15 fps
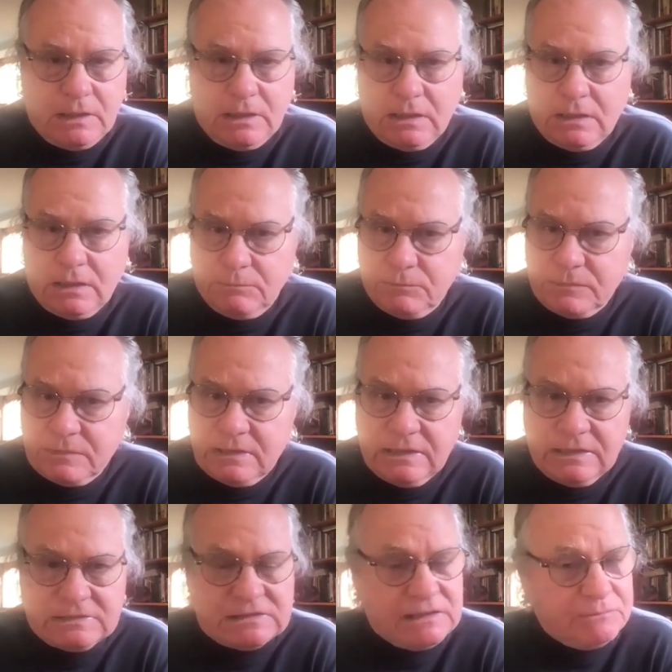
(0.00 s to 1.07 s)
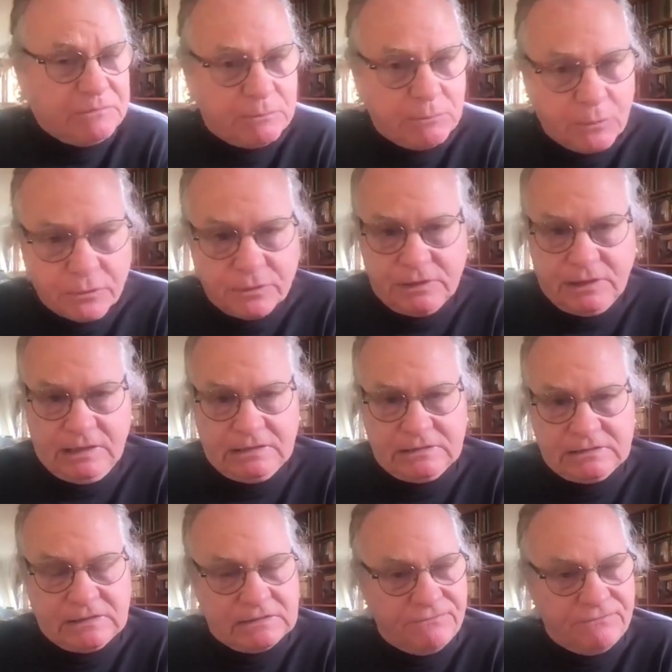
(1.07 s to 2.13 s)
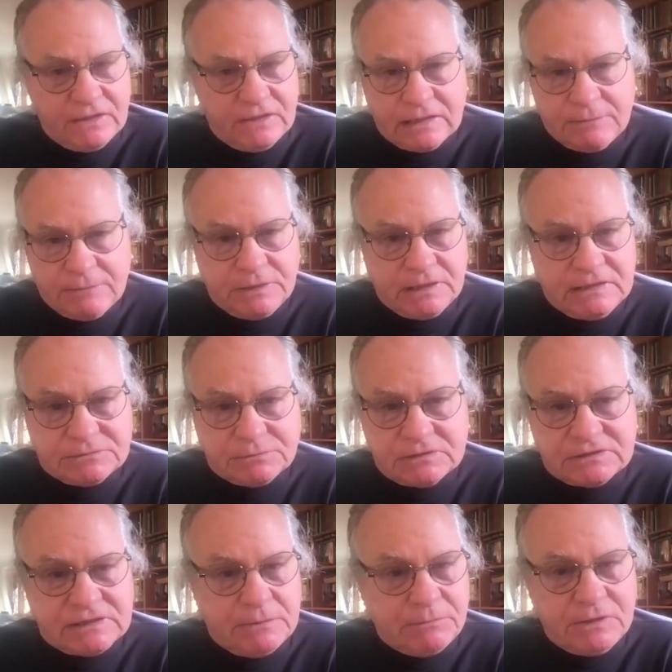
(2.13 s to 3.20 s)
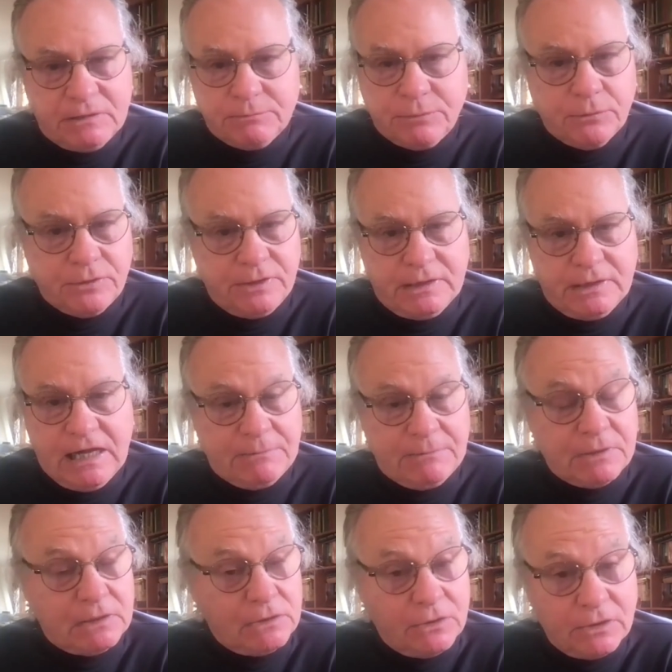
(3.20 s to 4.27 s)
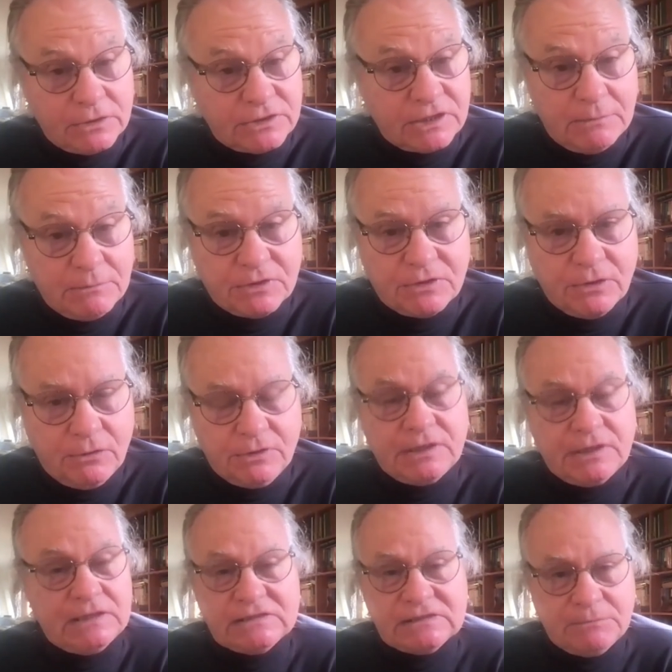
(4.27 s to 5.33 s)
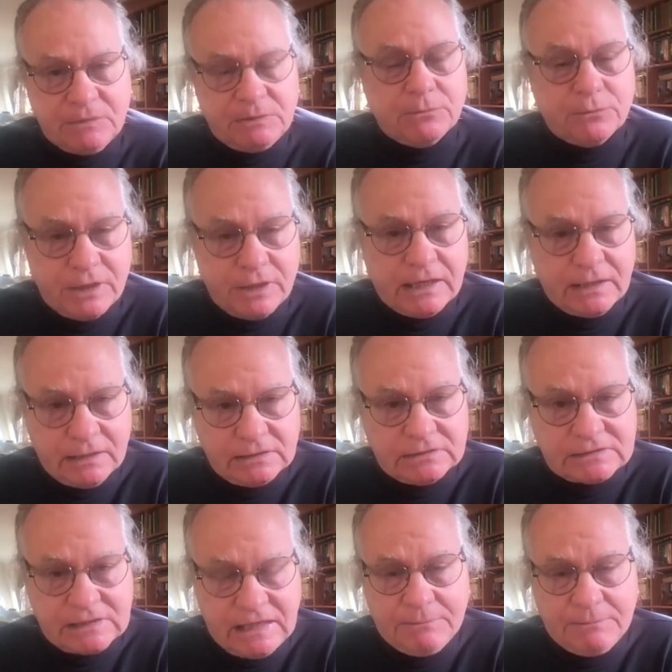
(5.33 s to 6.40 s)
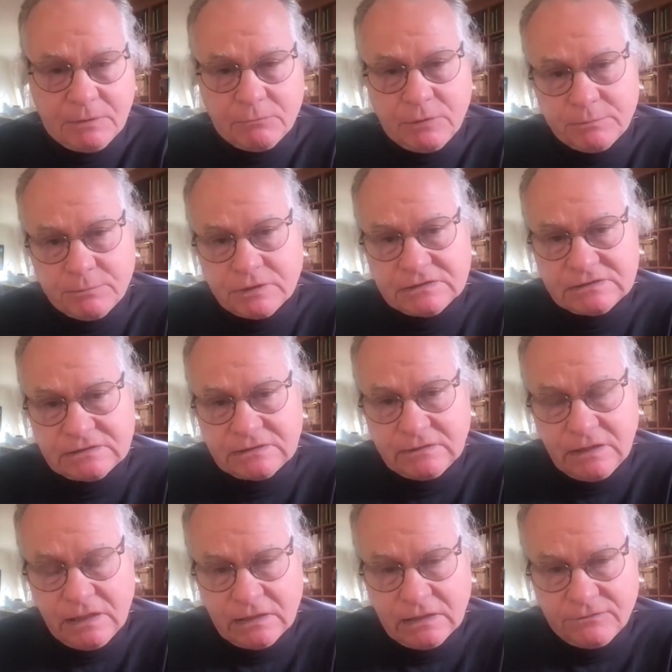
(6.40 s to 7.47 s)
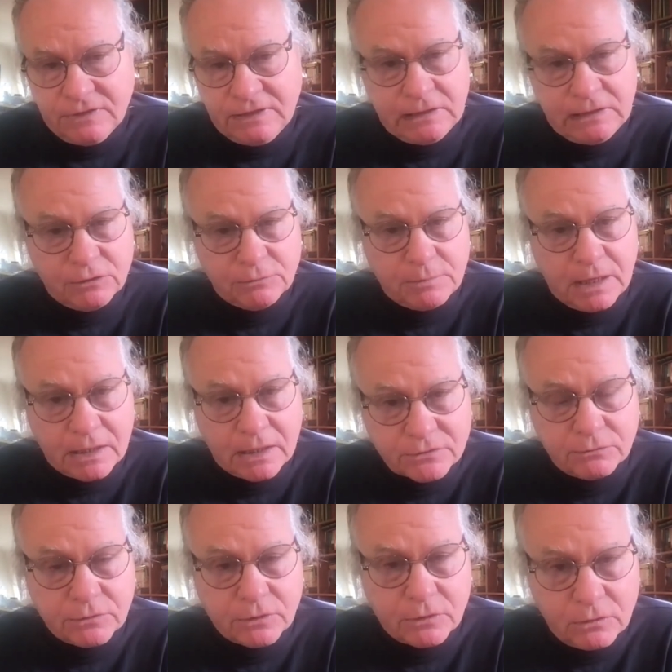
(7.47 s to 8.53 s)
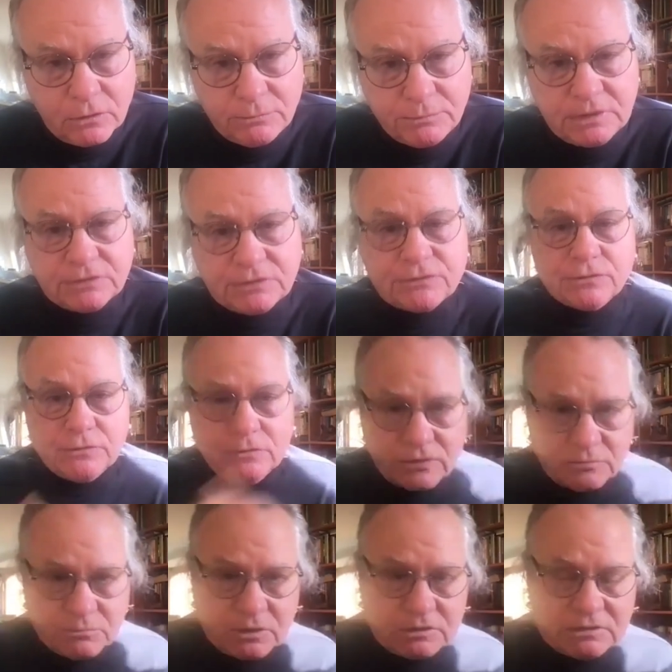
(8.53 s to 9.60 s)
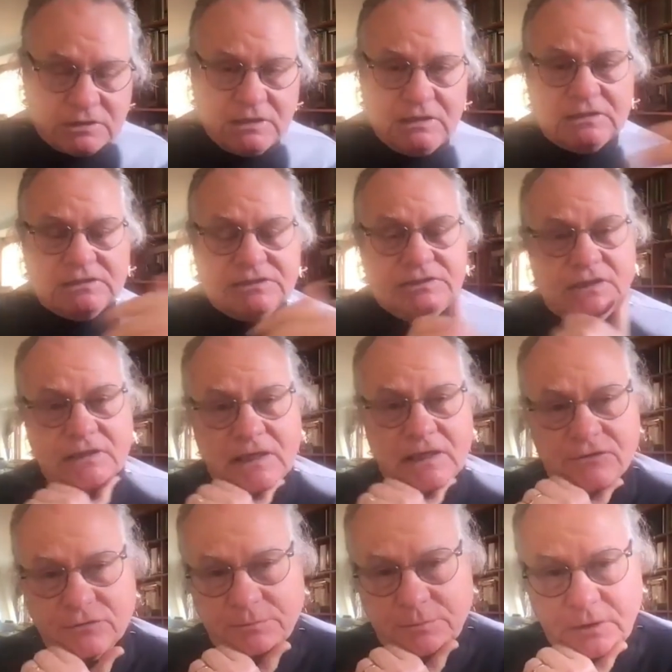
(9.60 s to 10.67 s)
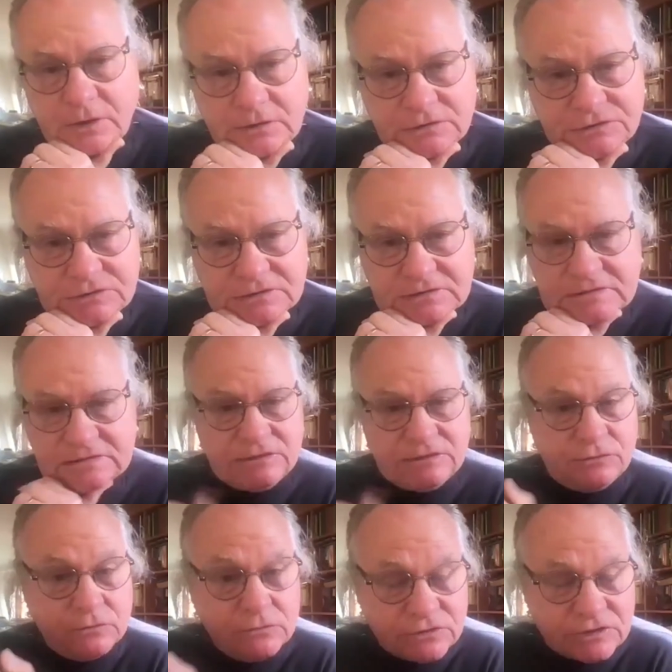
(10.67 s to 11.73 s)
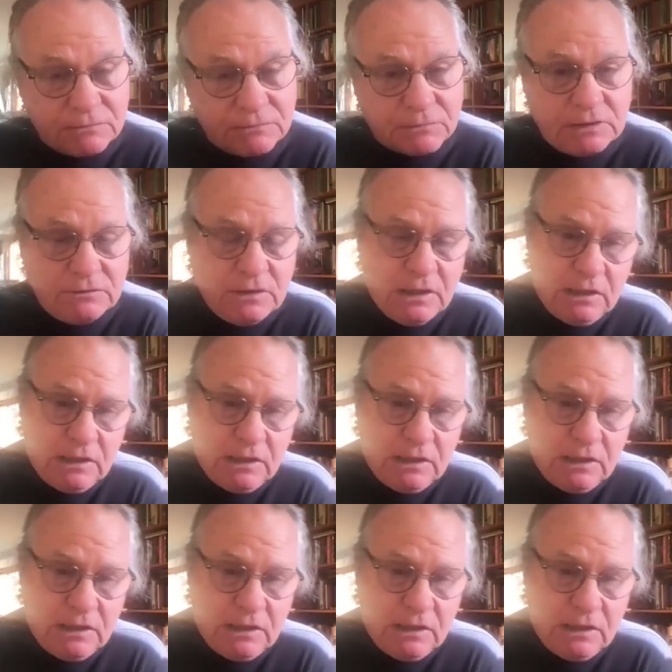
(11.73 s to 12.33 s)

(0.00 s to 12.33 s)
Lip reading: It seemed demoralized. It felt like a place where something important happened a long time ago. And then something miraculous happened when President Virgilio Barco in Colombia turned to Martin as a young anthropologist and said, do something